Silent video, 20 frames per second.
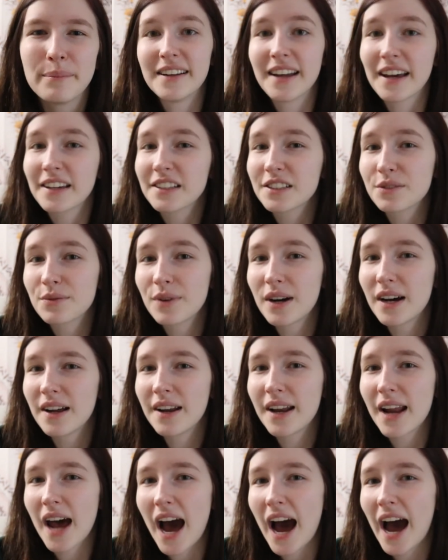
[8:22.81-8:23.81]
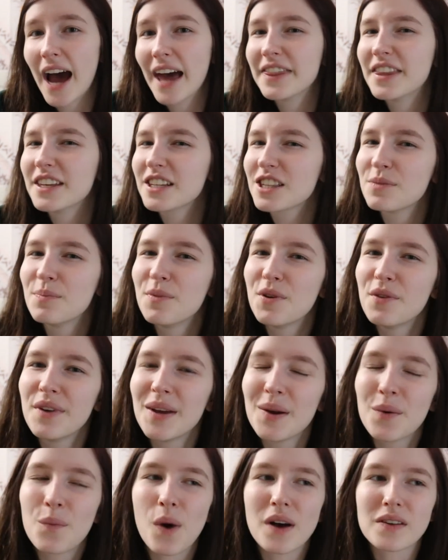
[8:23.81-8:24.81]
Next one, this
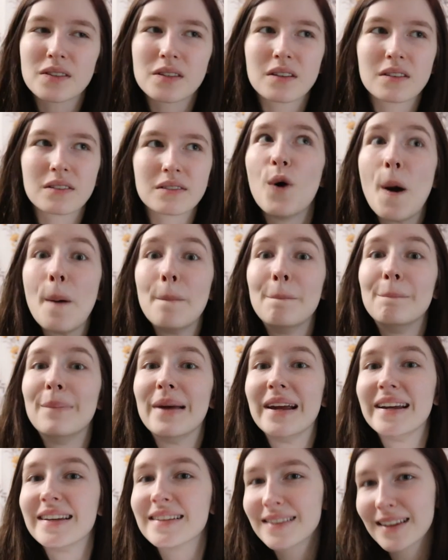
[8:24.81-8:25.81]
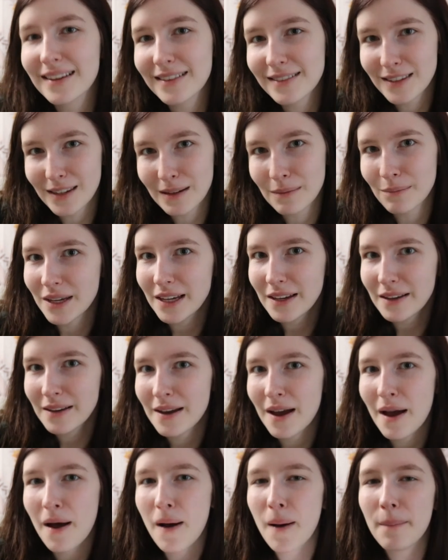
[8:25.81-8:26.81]
movie wasn't amazing to me,
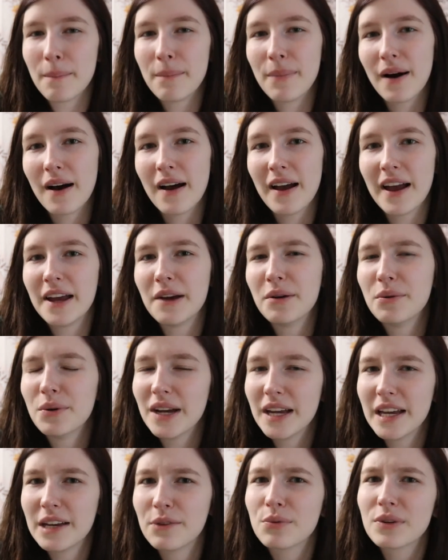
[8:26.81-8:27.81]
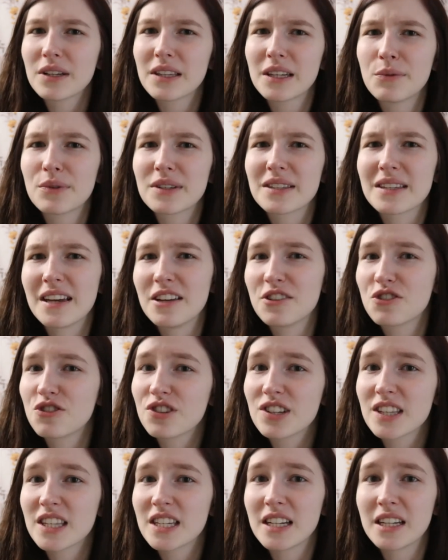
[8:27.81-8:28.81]
but it really was
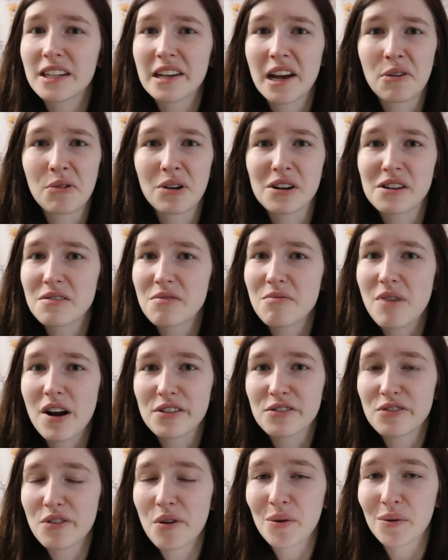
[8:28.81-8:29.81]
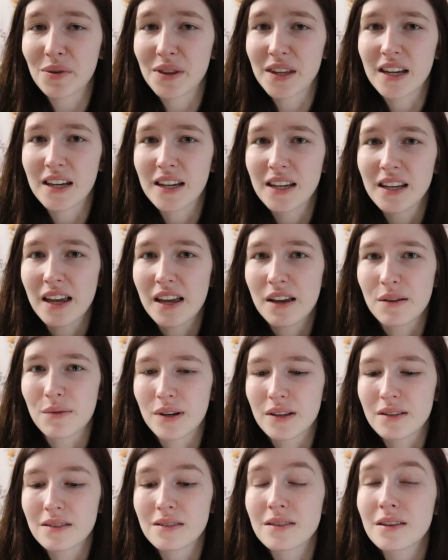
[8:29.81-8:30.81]
interesting. I wanted to watch the whole thing. It
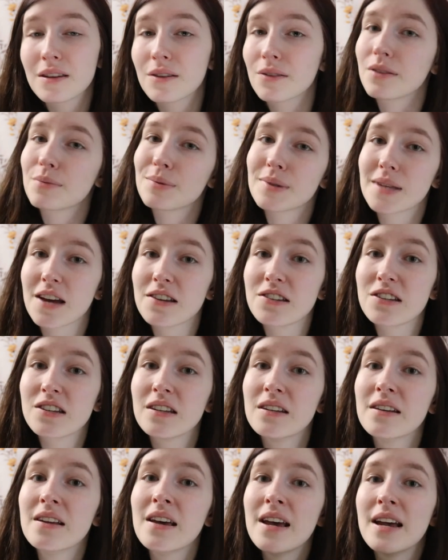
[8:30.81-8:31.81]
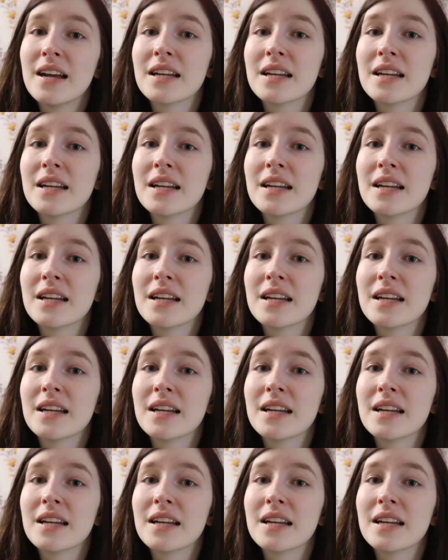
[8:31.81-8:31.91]
was Secret Obsession.